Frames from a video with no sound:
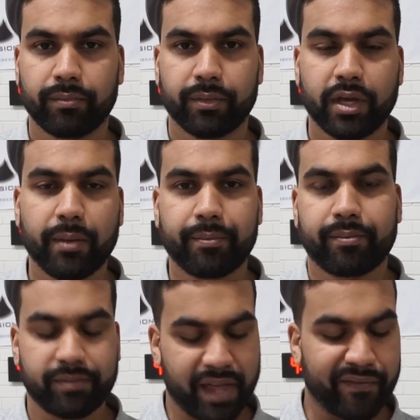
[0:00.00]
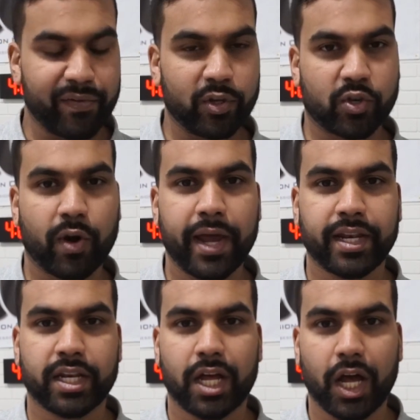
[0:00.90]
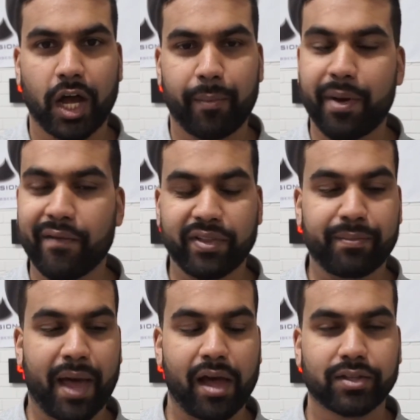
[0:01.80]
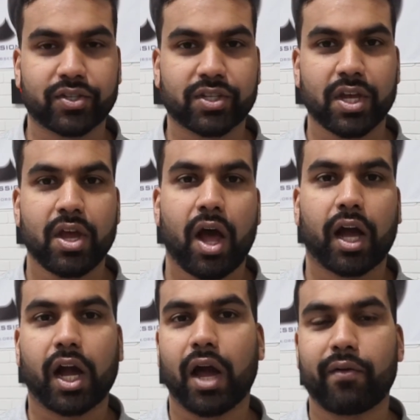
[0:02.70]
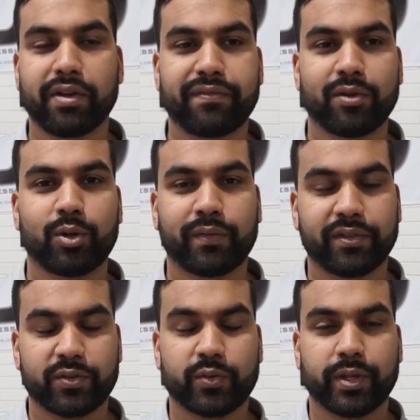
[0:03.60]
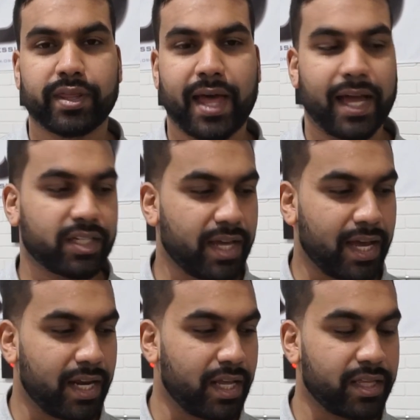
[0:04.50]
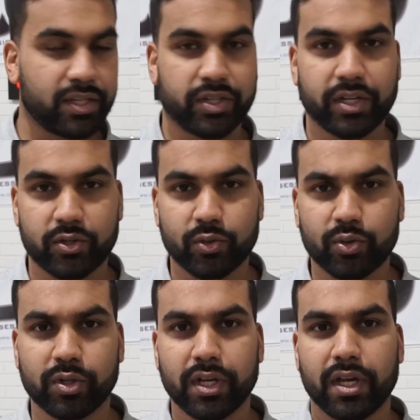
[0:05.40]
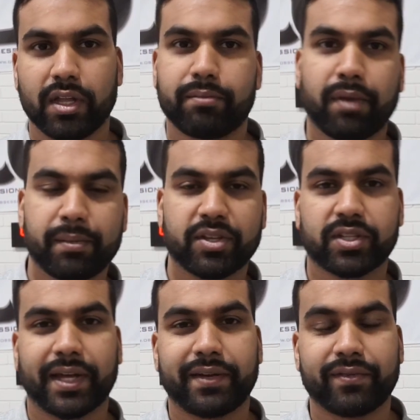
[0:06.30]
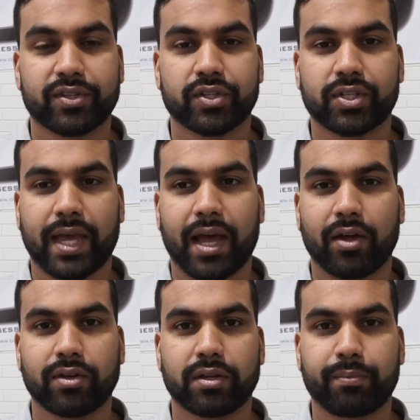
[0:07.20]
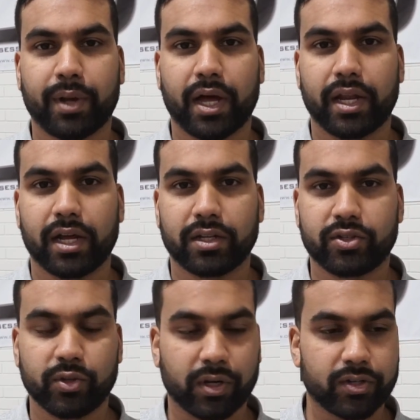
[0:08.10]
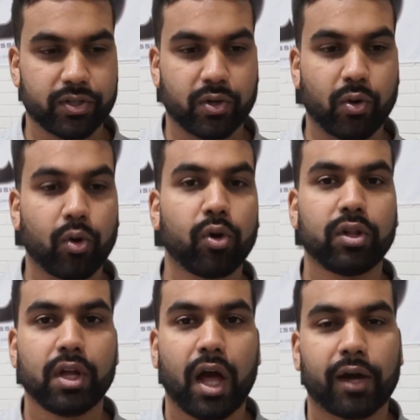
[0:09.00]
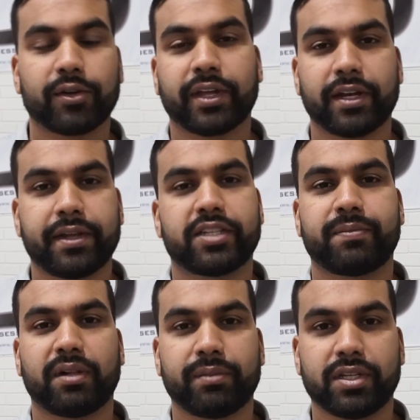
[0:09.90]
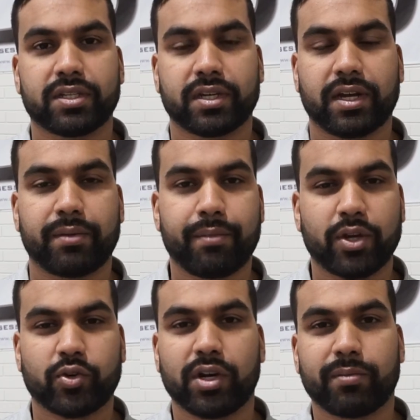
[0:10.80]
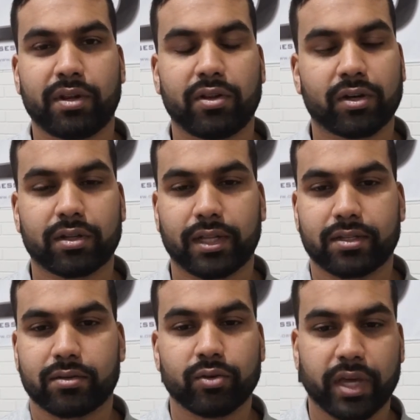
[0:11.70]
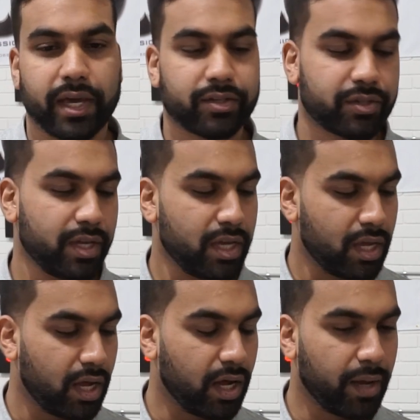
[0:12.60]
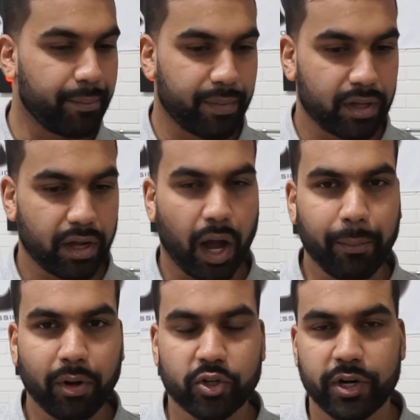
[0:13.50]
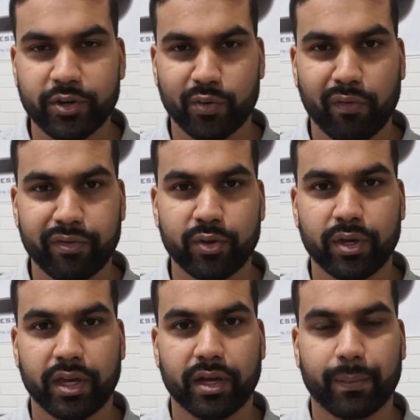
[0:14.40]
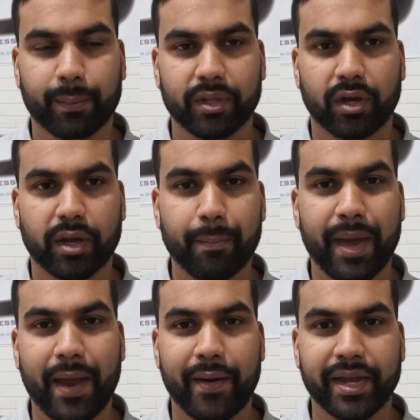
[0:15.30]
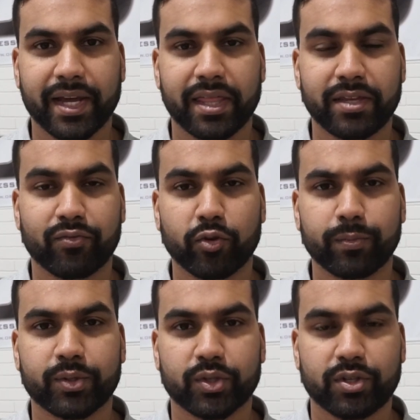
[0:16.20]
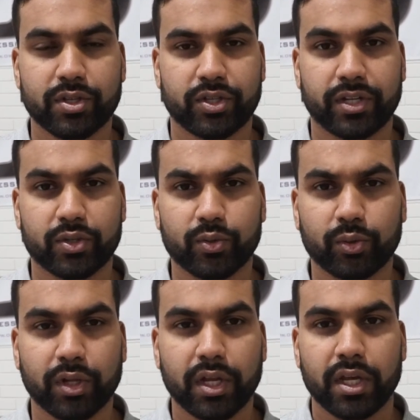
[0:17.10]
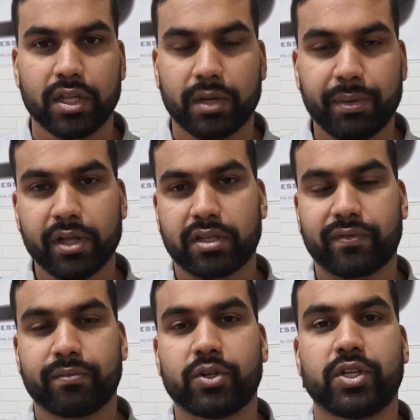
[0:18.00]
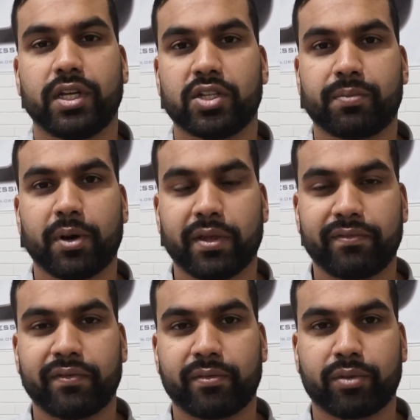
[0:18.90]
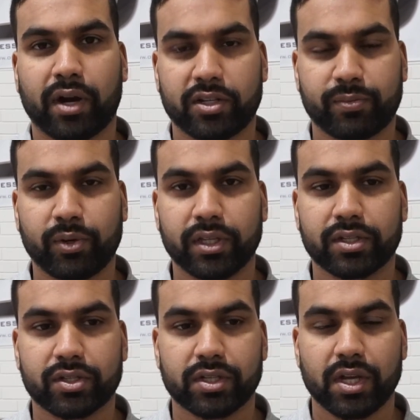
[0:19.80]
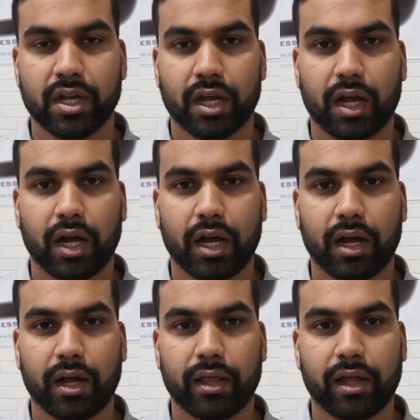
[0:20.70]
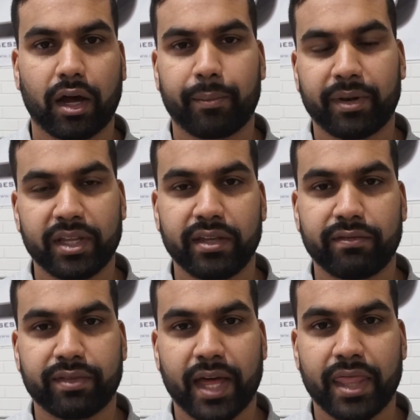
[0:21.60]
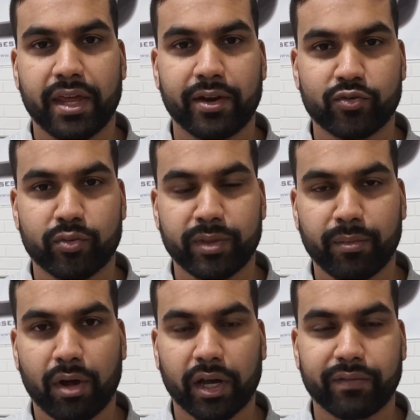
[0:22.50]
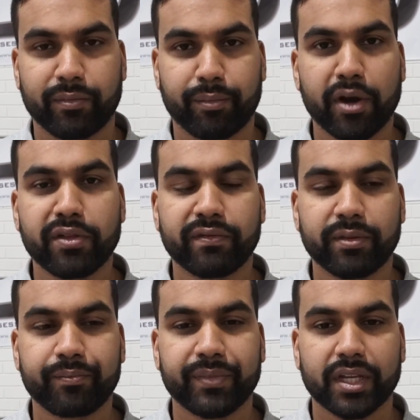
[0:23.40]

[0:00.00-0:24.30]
Yep, that feels great, perfectly balanced. I can't really feel a difference between that and the Zentool. Might be a slight difference in sound, but too close to call. I could get a decibel meter and measure it, but look, who cares? I'm not trying to do a review here comparing the Rupes to the Zentool. They're both different machines, both have different price points. I believe that there is room in the market for both of them.